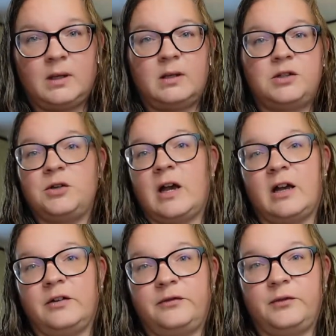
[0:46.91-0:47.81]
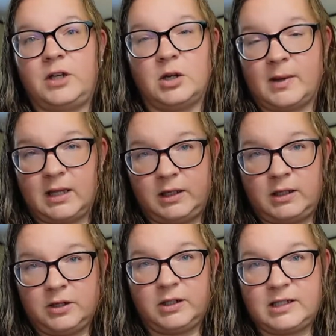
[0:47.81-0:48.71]
to have, my
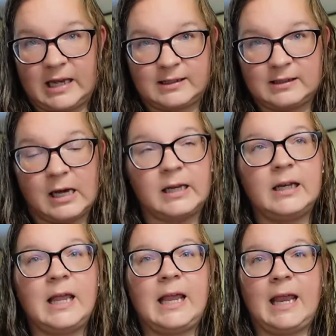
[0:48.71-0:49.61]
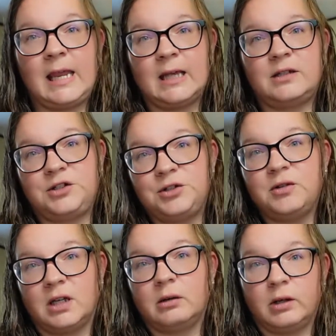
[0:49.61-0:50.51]
yearly tests done and to
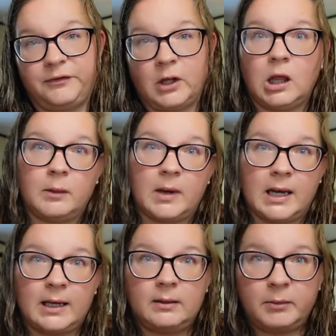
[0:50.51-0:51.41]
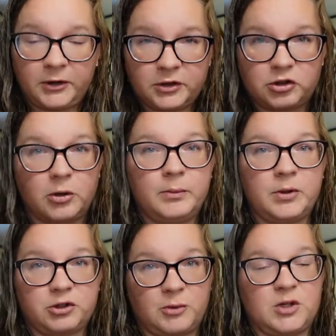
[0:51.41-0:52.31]
get a refill on my birth control
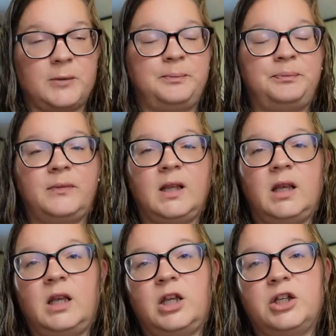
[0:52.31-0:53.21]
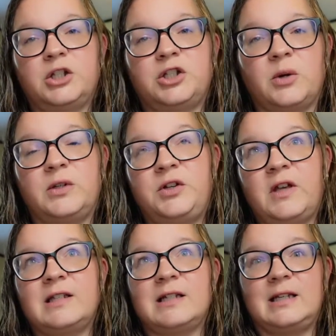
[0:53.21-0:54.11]
prescription. So in
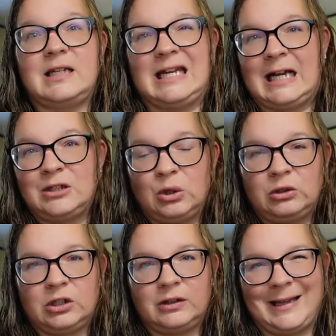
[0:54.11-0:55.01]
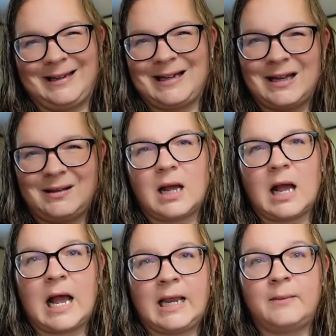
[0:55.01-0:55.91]
2019, I told her,
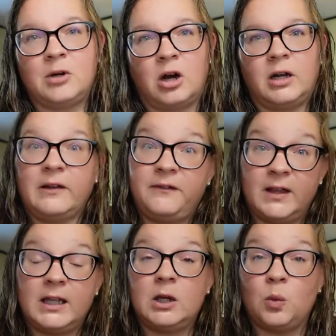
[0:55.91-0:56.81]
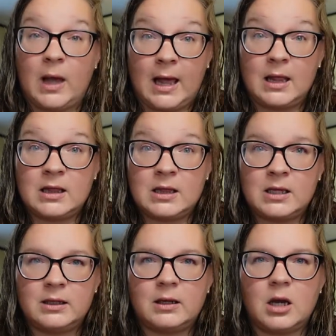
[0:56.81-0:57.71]
I am not feeling well
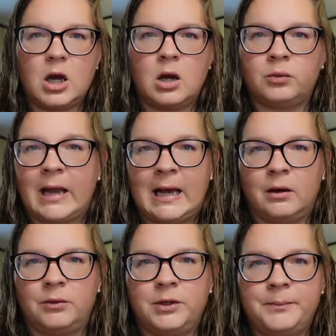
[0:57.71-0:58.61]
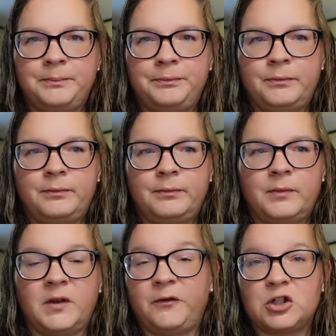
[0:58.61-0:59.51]
around
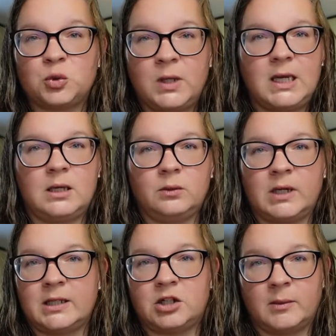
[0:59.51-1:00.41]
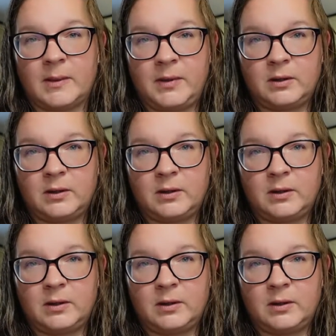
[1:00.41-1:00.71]
the first week when I start my pill